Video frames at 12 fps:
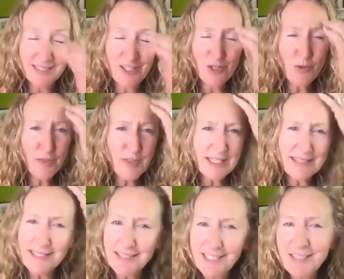Do you think
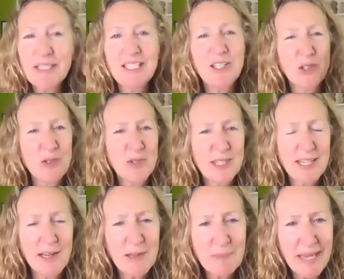this could be used
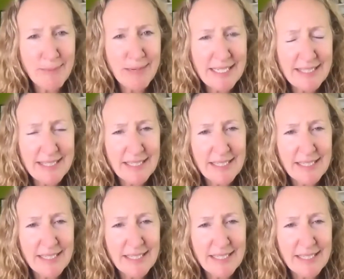on babies?